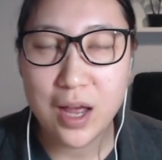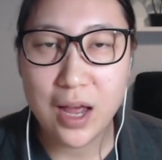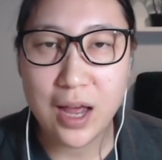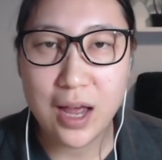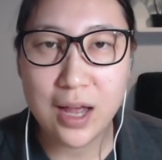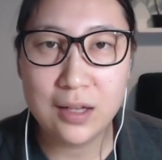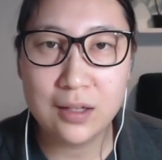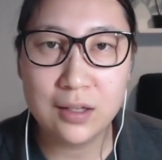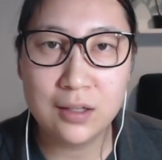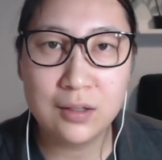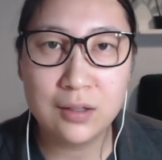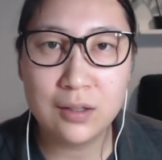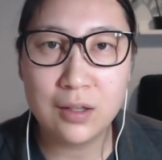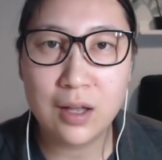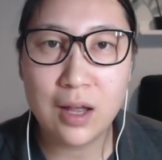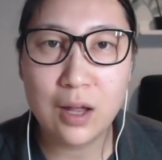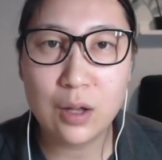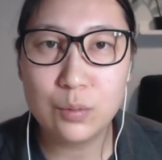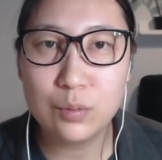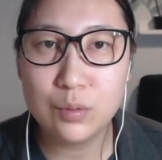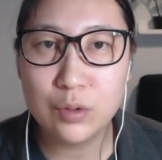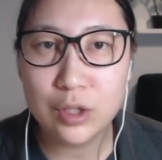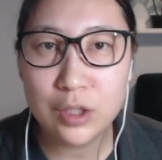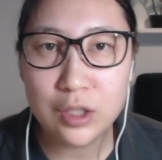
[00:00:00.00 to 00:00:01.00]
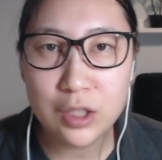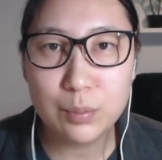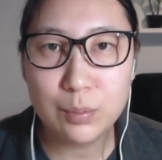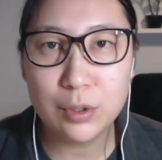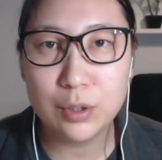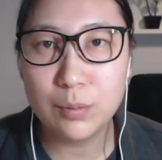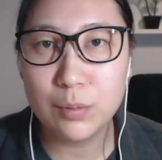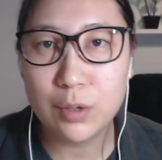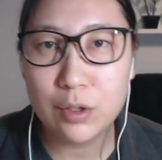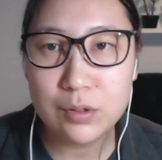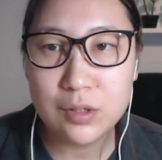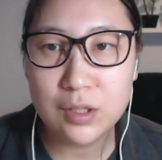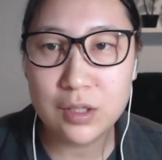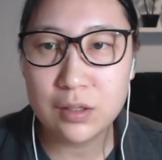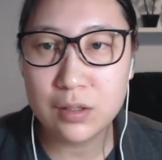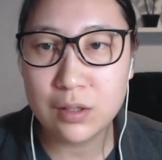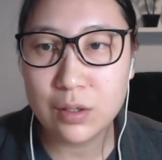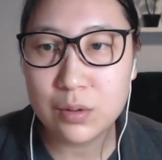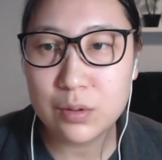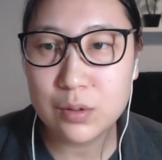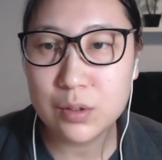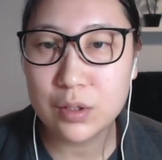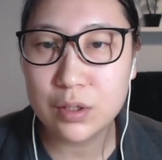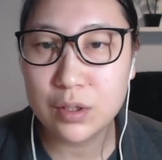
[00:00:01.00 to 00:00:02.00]
And then really promoting
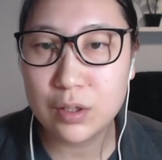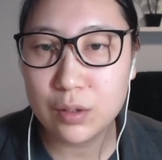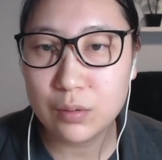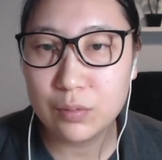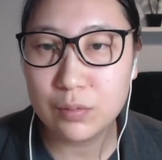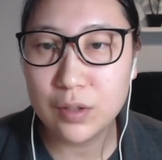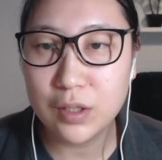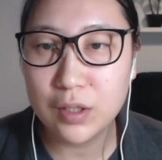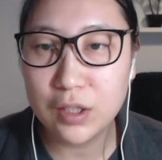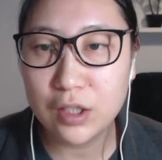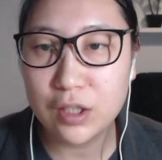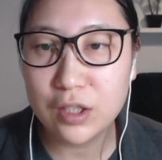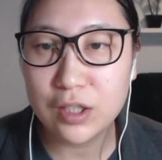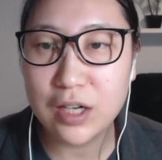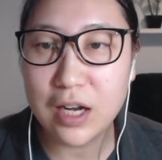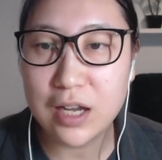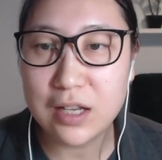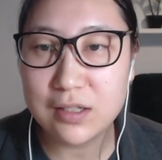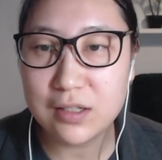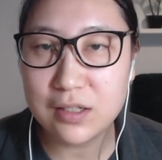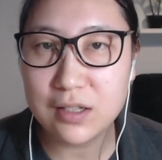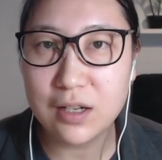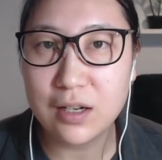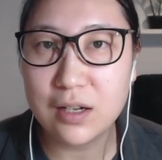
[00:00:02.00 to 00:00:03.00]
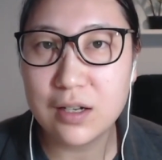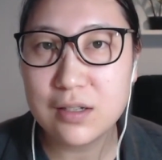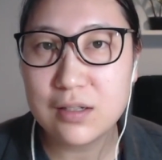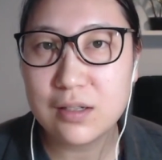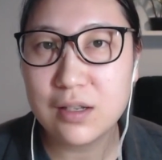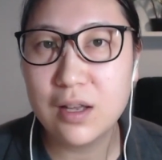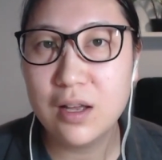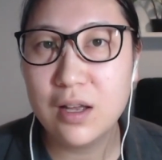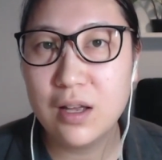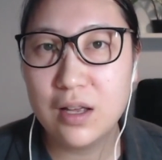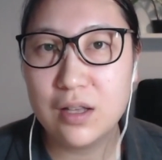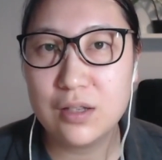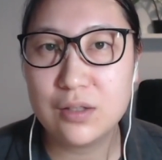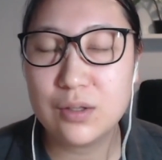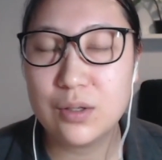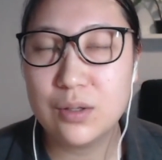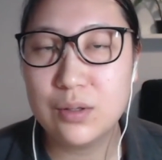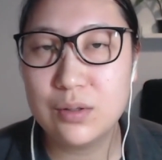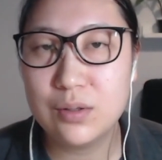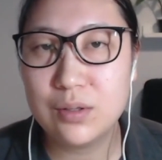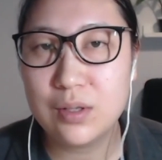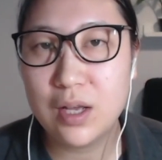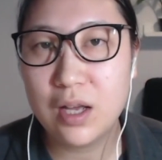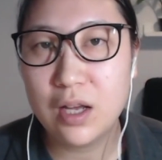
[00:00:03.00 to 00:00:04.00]
those really good ideas is
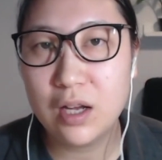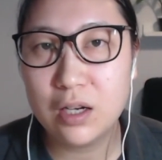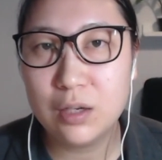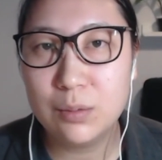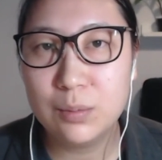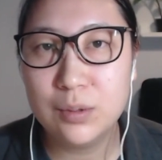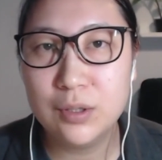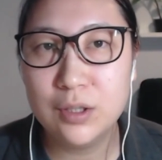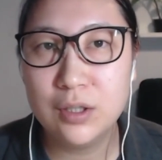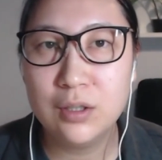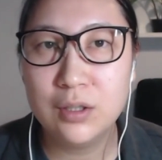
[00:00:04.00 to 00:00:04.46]
going to help